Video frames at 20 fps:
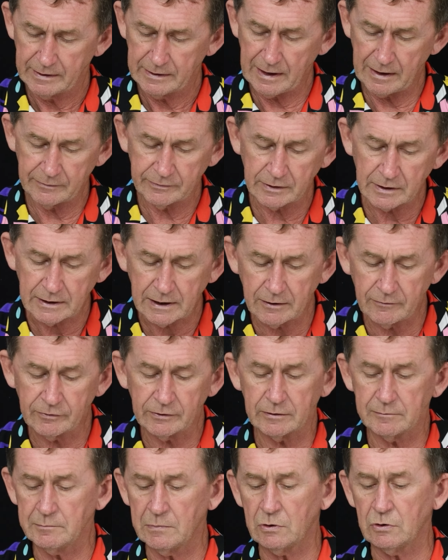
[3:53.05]
yes, it
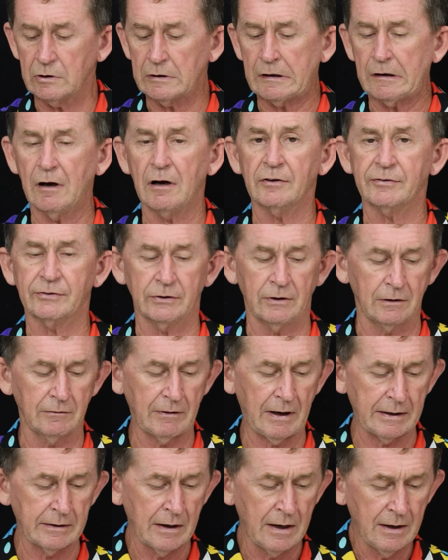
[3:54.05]
gives it more gloss, all
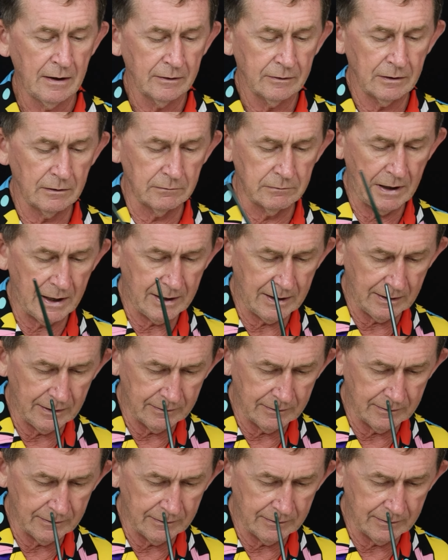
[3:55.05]
right. So